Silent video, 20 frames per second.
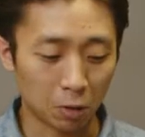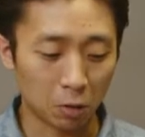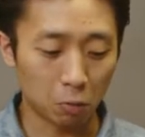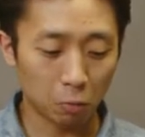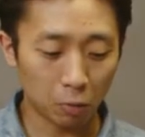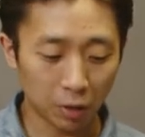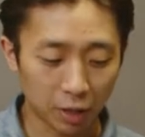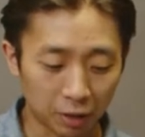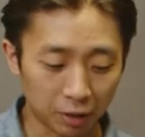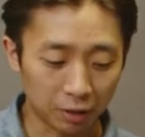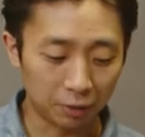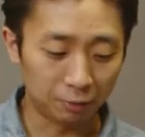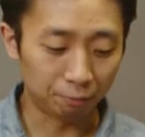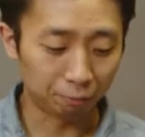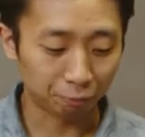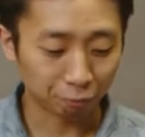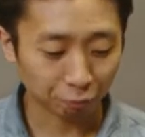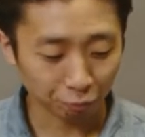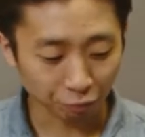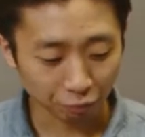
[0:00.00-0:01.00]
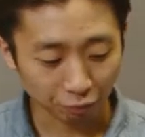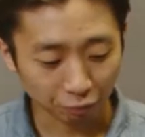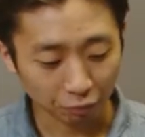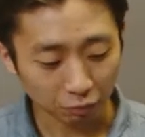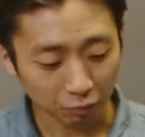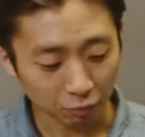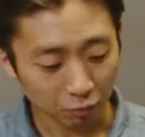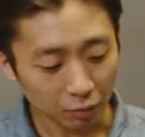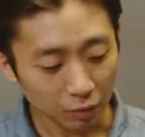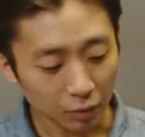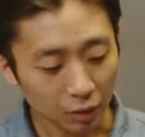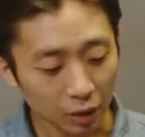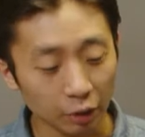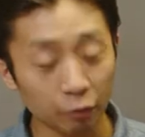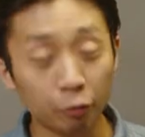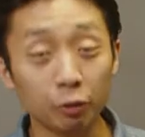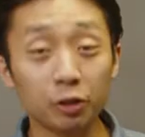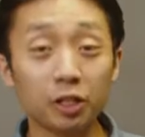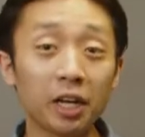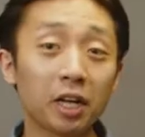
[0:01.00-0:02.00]
Well, if
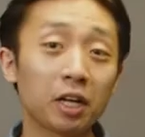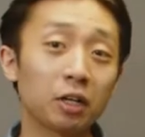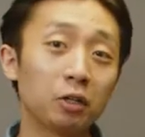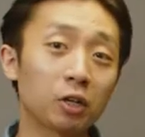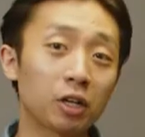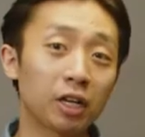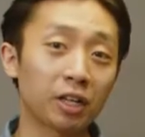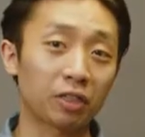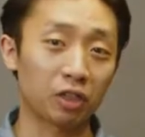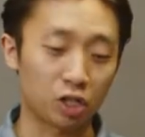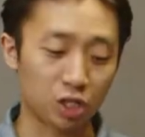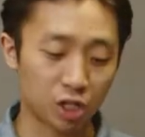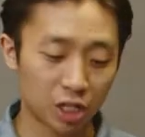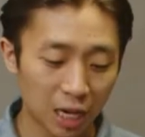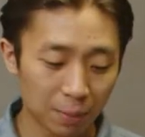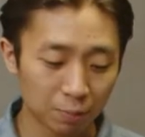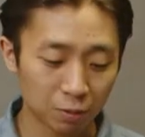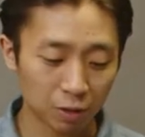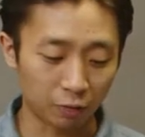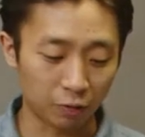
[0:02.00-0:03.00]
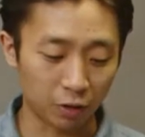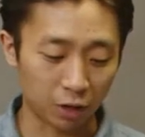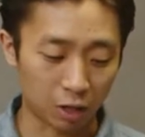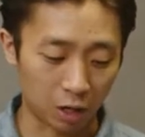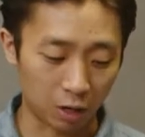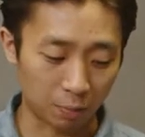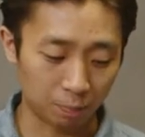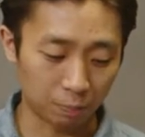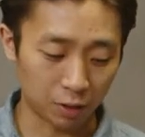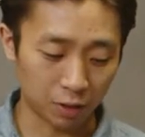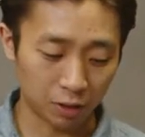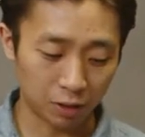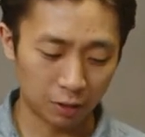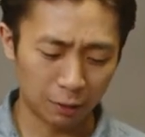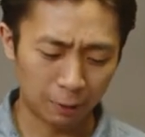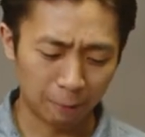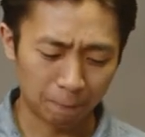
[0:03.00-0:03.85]
we take a look at the shapes of the cups,